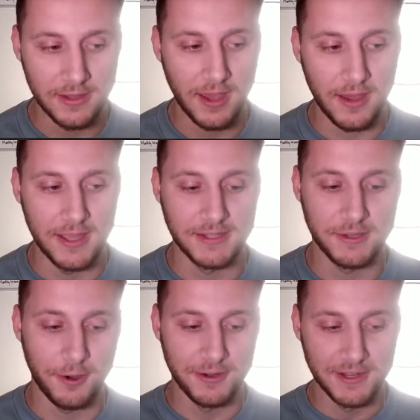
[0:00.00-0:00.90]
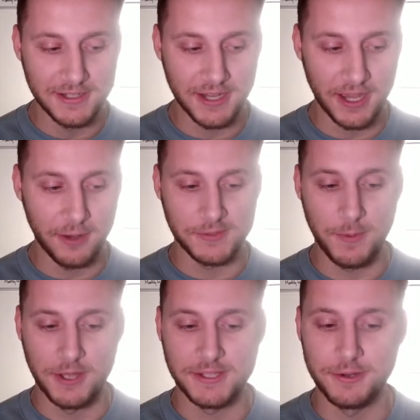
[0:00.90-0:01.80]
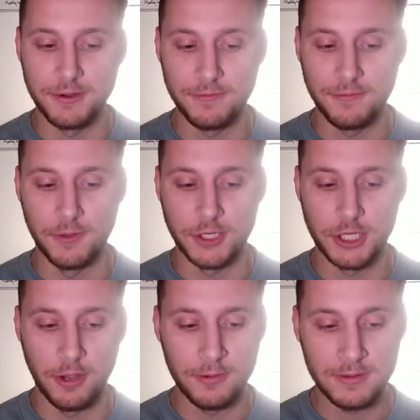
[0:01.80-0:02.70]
Yeah, it's our title sponsor for the show.